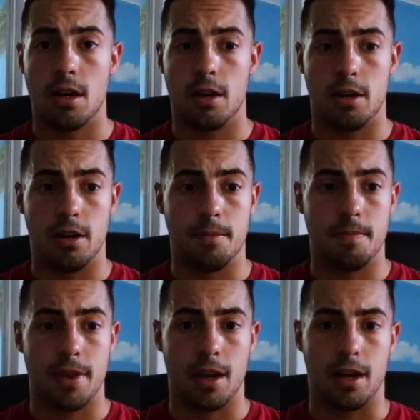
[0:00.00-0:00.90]

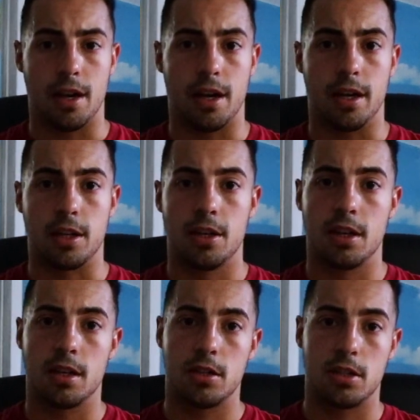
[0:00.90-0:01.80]
I
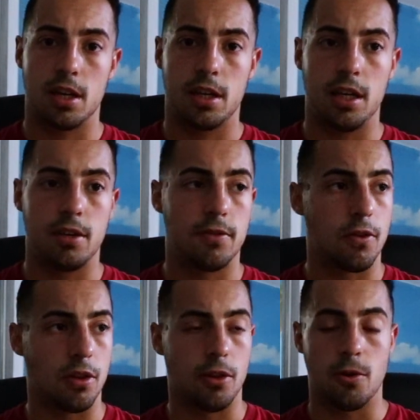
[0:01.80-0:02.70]
studied for
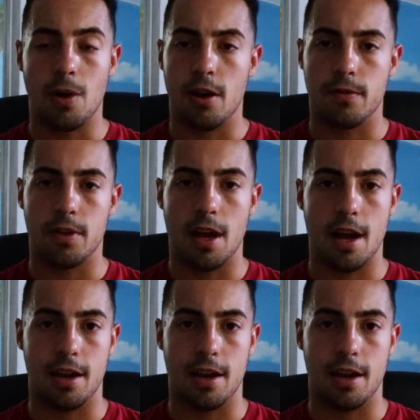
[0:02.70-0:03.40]
a little while for that,